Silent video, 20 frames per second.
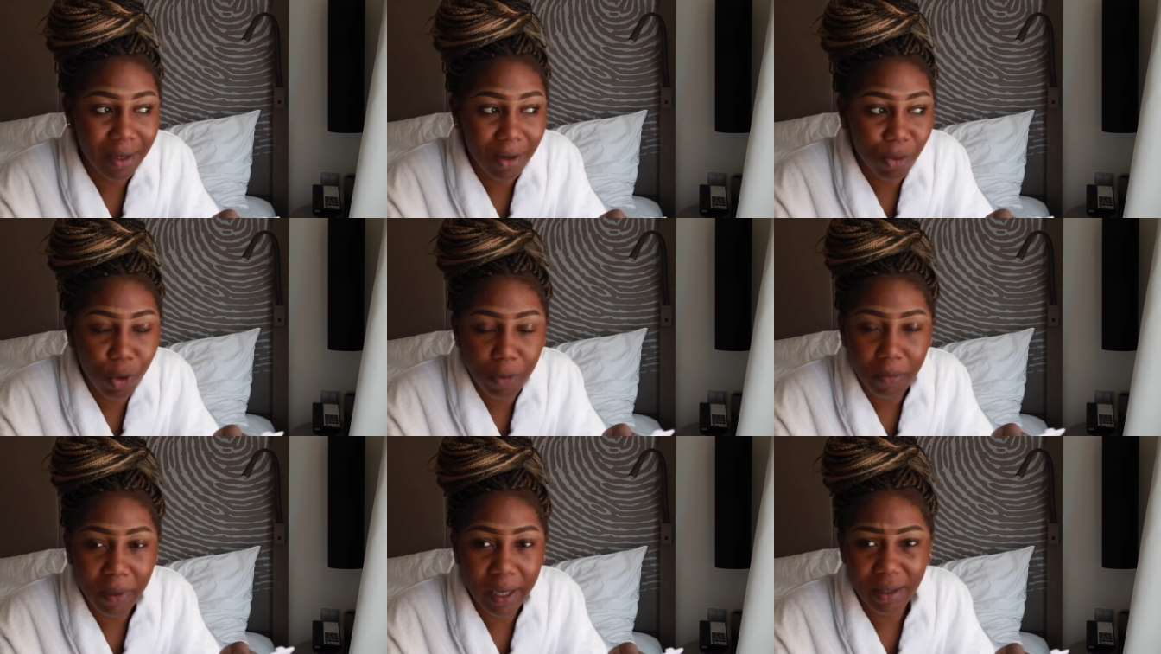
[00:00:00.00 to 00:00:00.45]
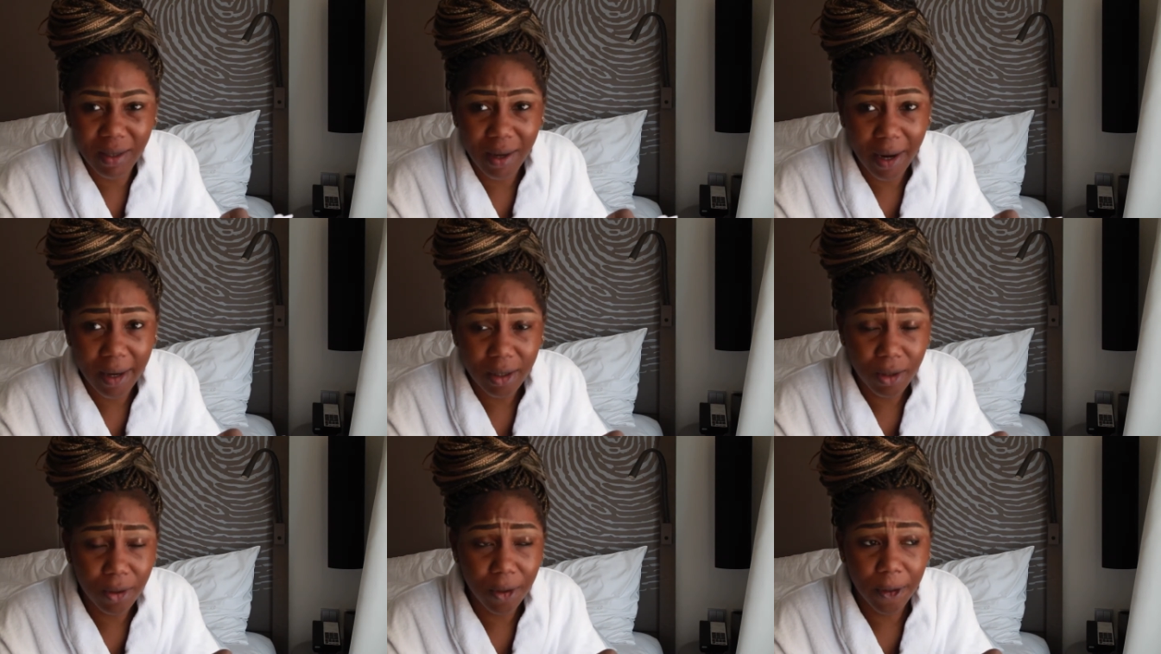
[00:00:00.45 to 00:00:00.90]
with my
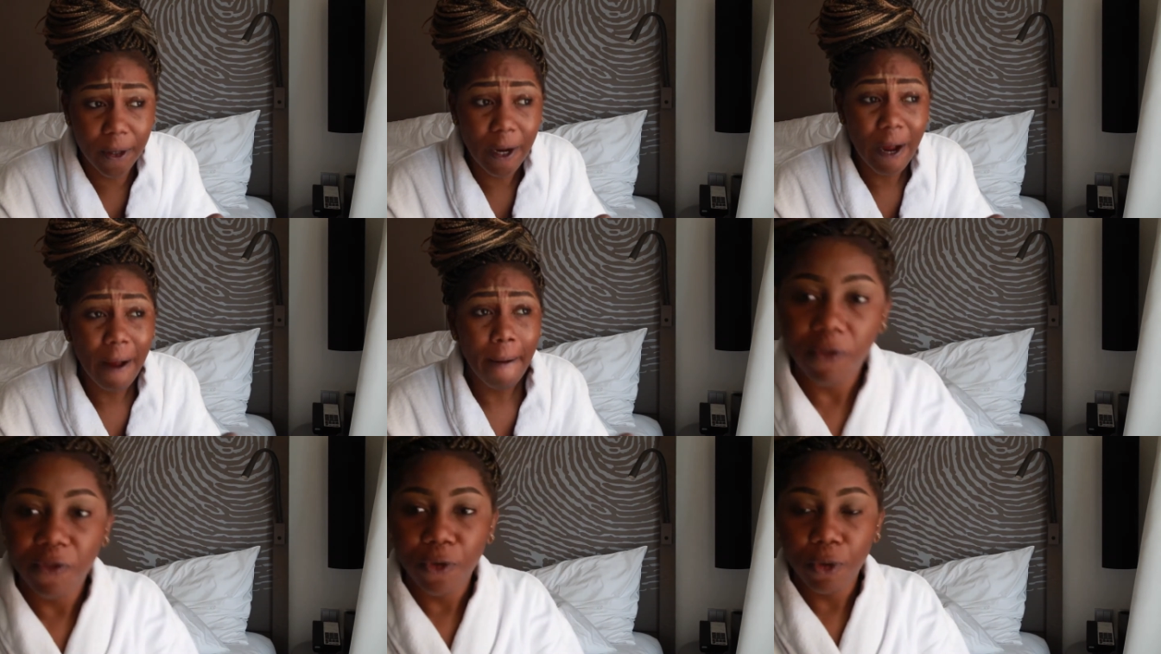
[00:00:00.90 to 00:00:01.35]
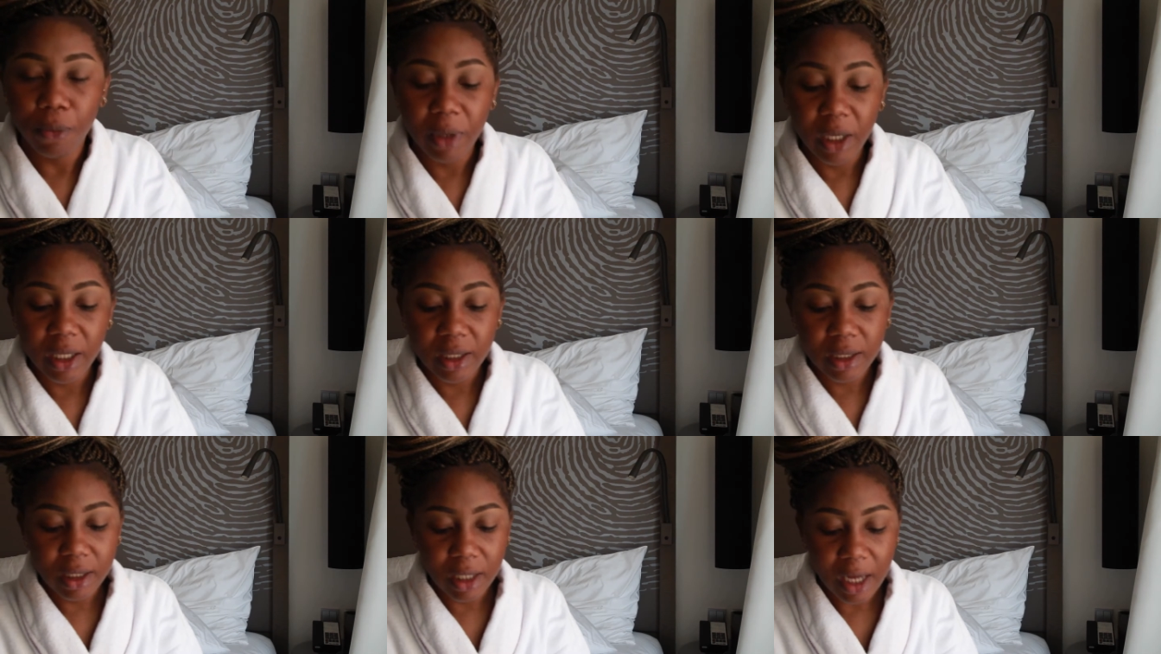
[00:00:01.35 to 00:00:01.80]
doctor. For me,
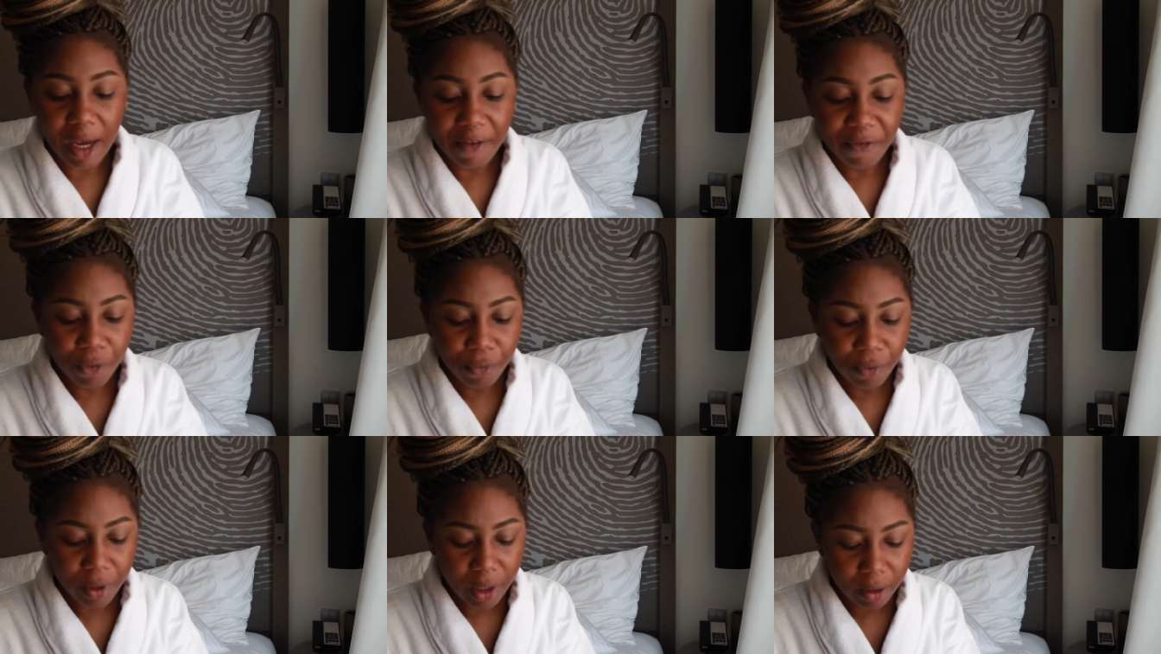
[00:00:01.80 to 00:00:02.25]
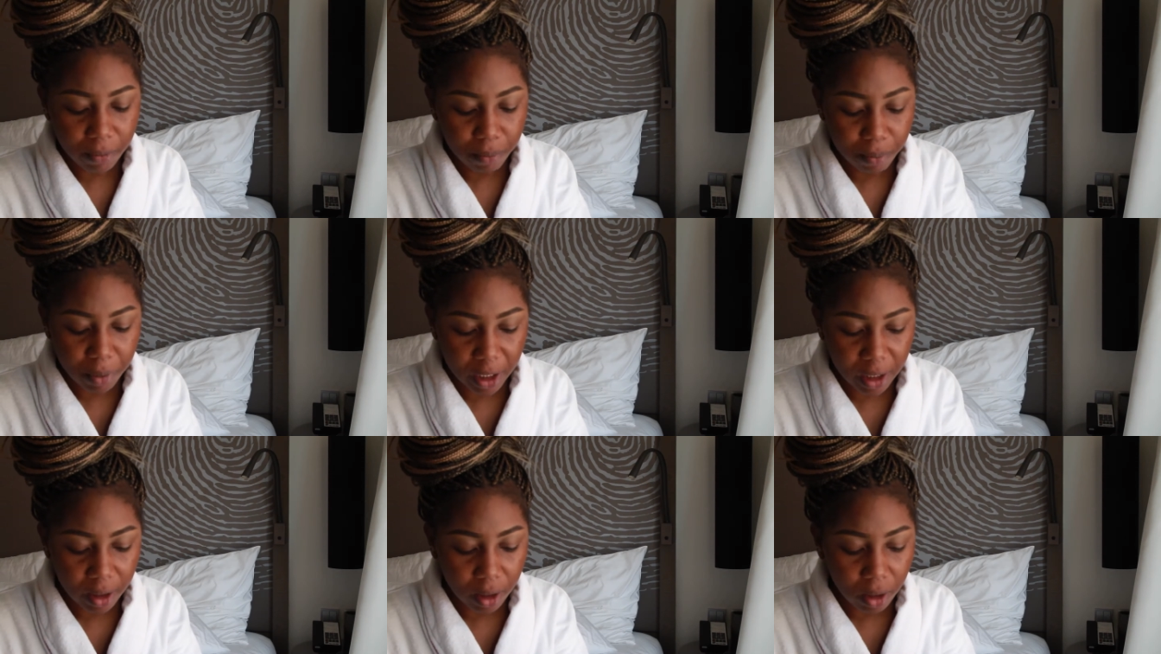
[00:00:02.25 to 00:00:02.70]
it's never really
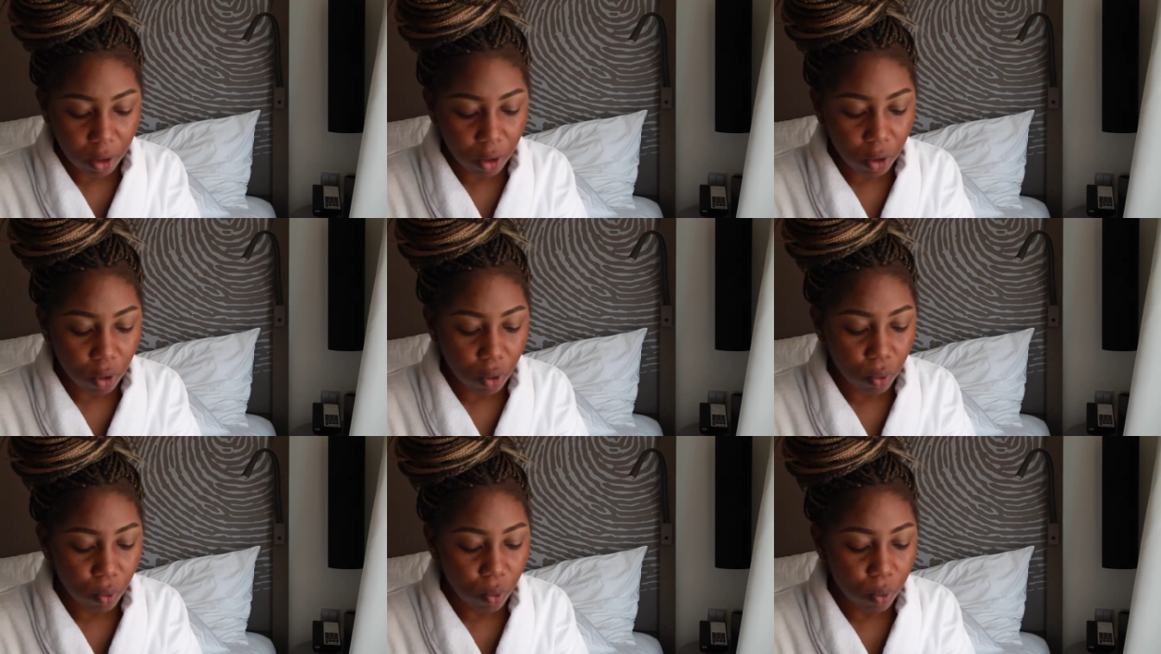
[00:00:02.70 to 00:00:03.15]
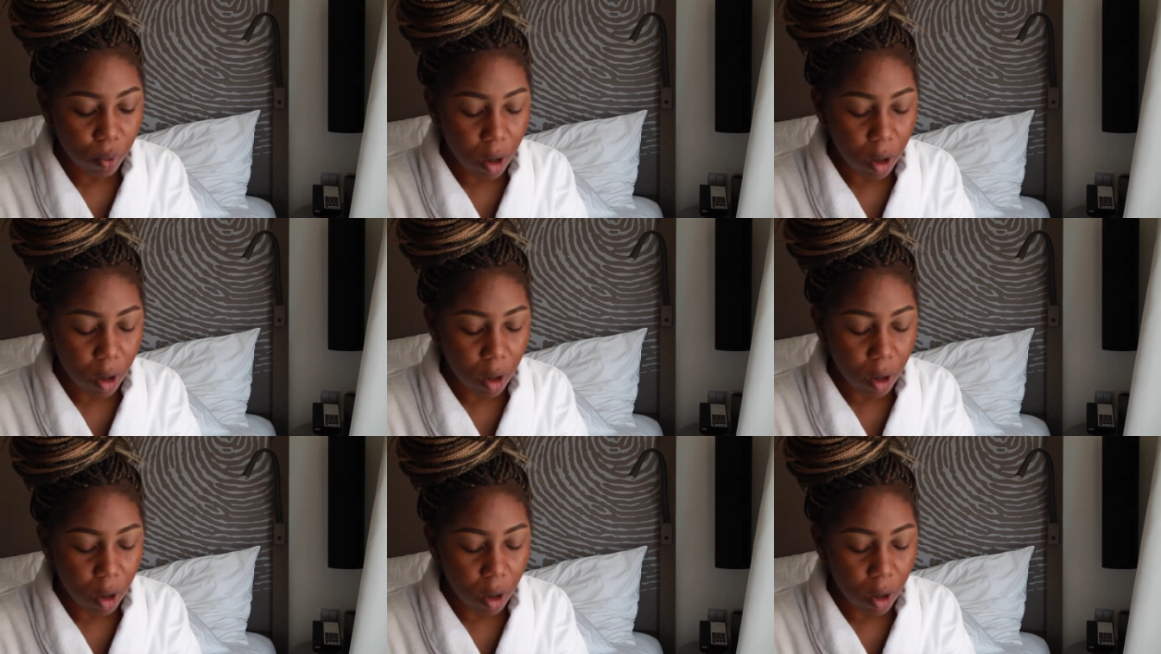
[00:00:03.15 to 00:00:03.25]
been, oh,